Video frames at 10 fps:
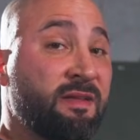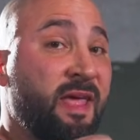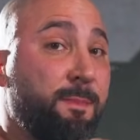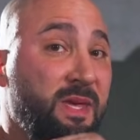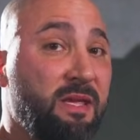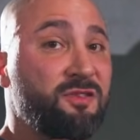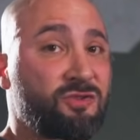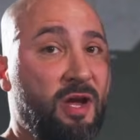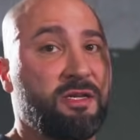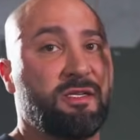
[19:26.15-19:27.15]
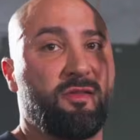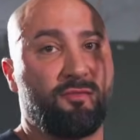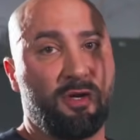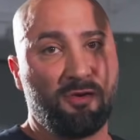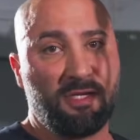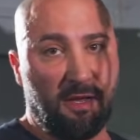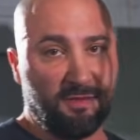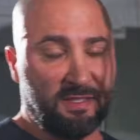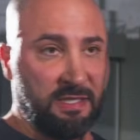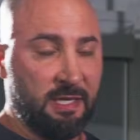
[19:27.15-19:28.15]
on that peak contraction of the rear delts.